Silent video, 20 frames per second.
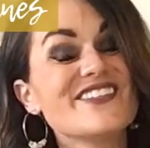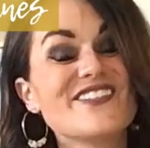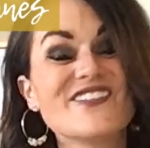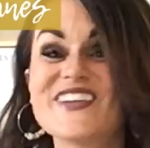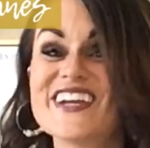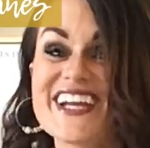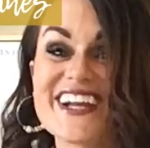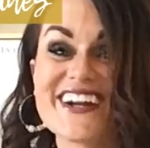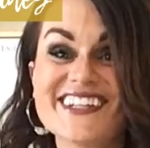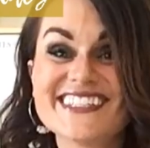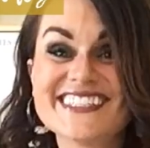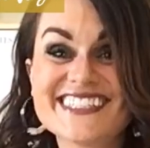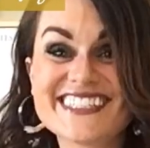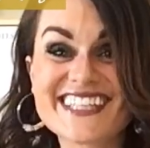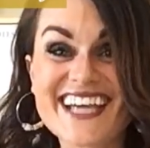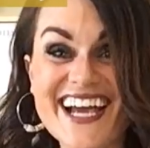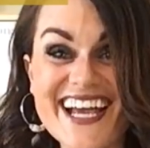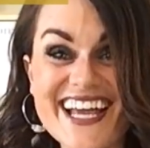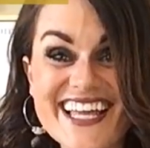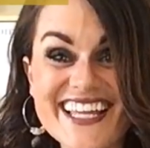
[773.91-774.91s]
We are
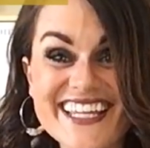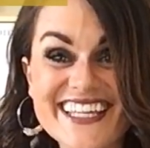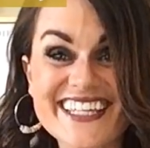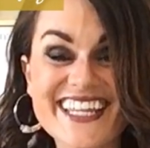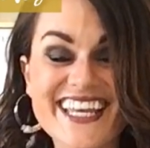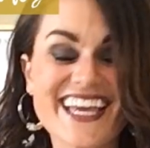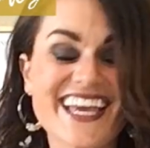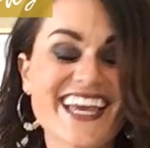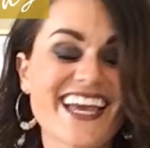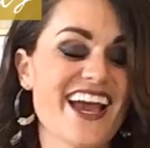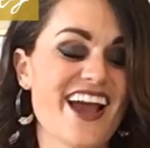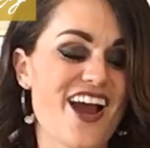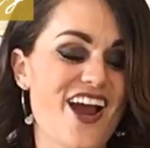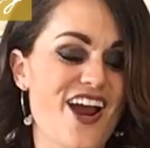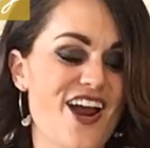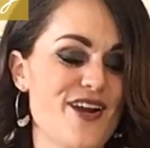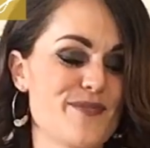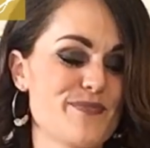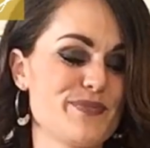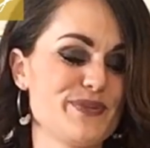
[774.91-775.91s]
done.
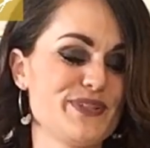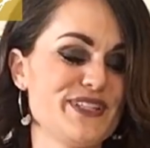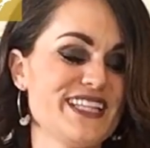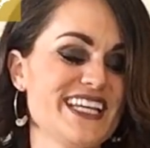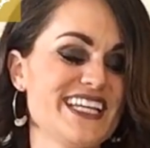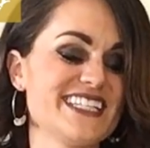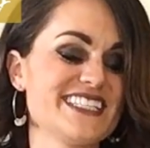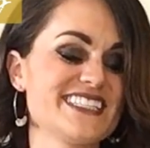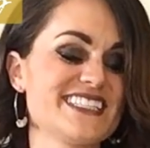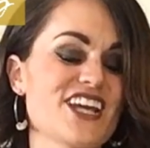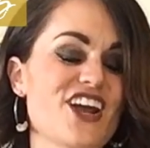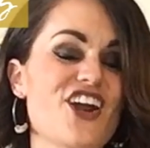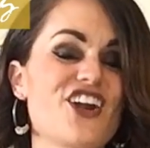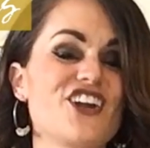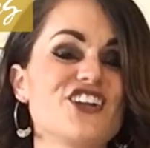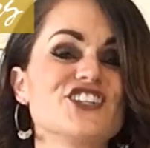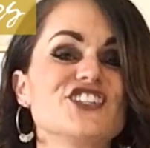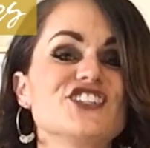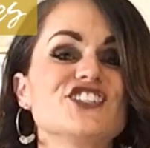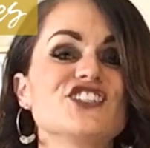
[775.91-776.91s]
Our plates
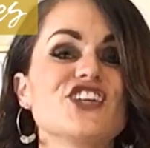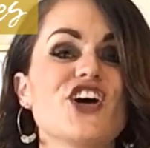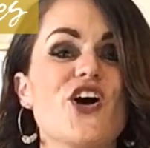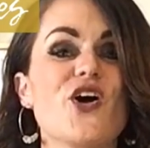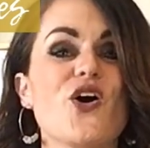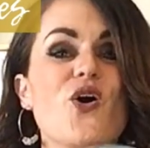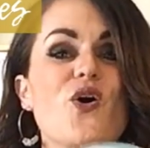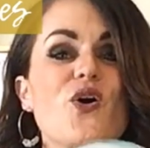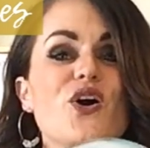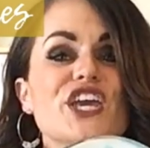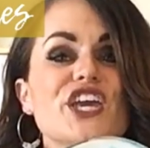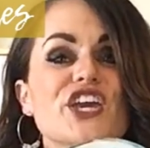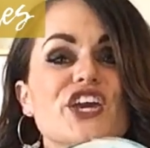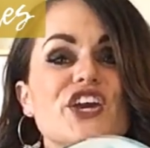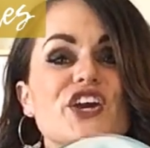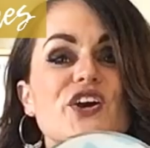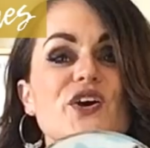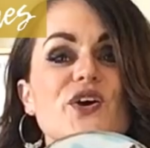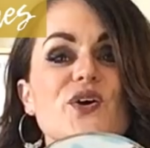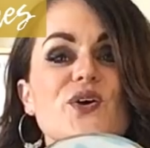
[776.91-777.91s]
are so
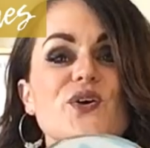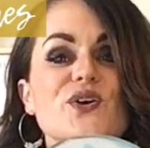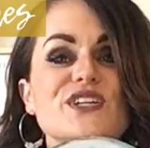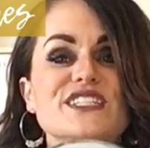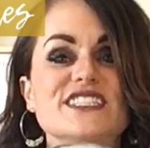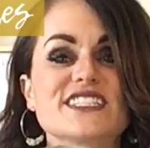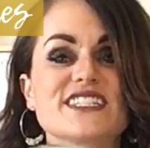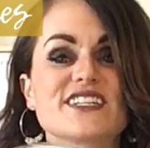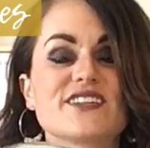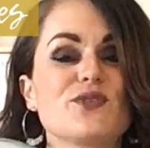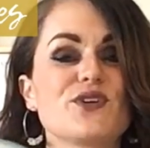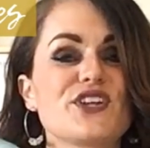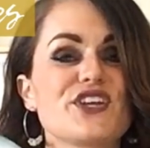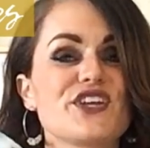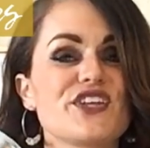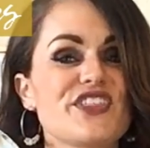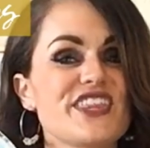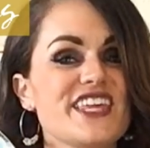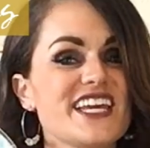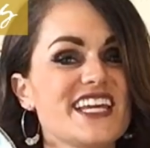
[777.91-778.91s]
cute. What do
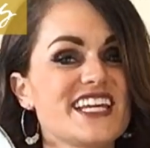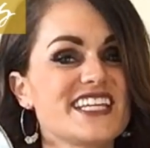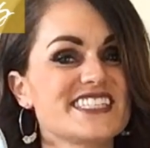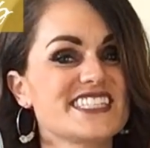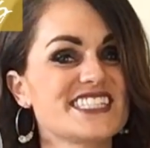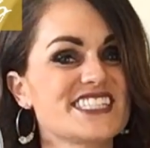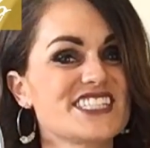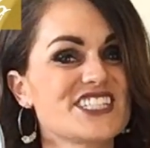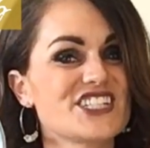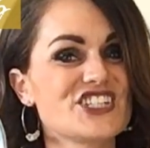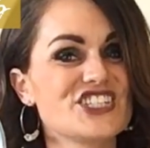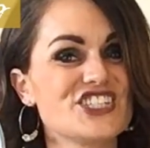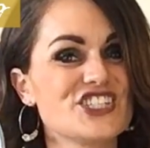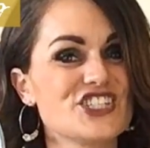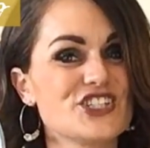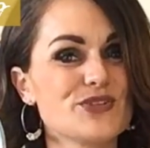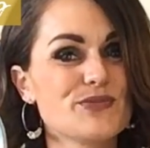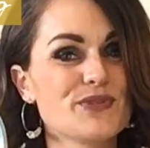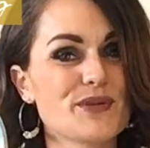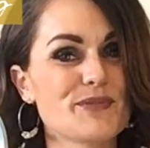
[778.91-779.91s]
you think? Is this a good
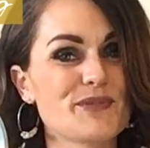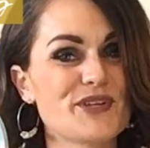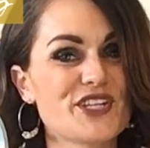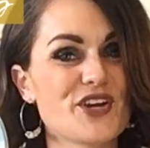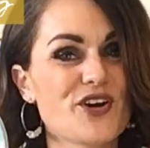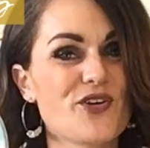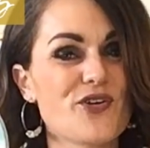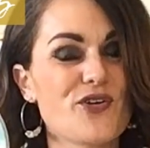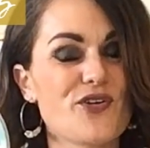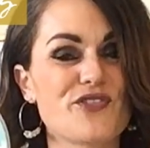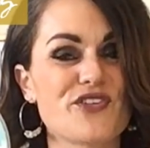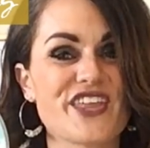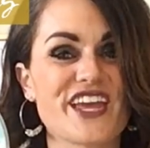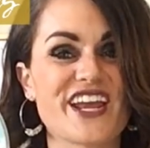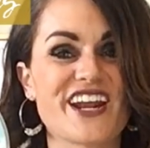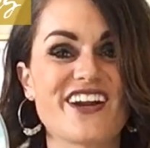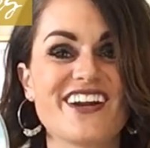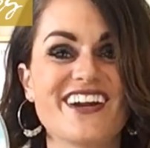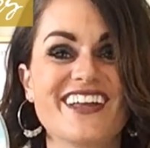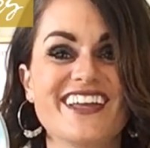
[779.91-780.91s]
dupe? Let me know over
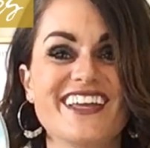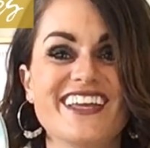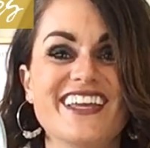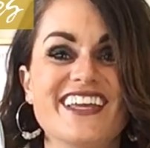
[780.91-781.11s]
there.